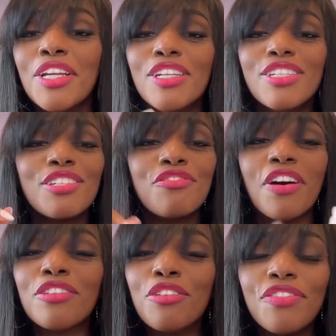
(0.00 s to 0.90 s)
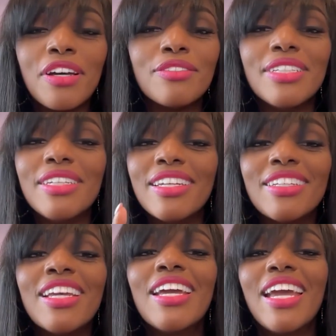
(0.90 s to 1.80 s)
She found the founding. And
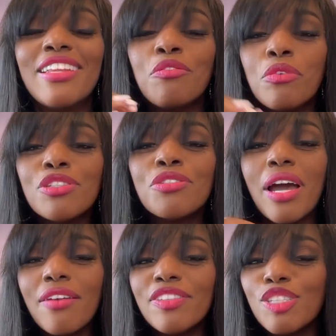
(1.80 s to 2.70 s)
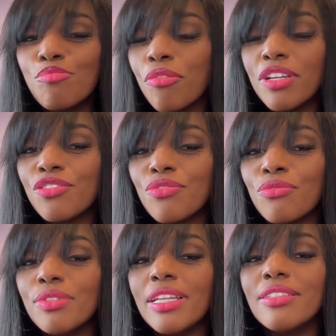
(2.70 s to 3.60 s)
then once you have this
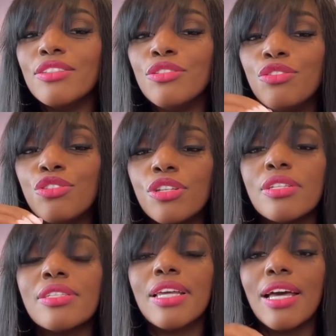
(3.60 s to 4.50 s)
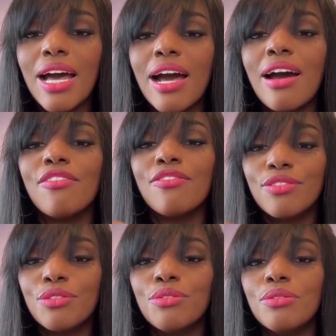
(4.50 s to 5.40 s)
breakthrough that you just have
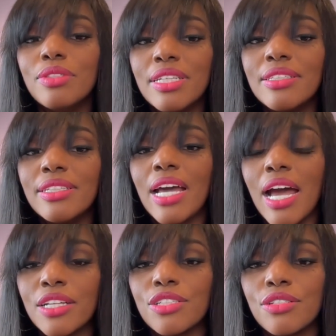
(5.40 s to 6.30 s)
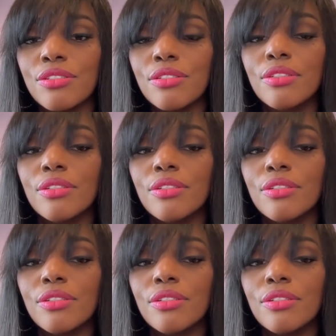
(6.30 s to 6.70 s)
to take the action,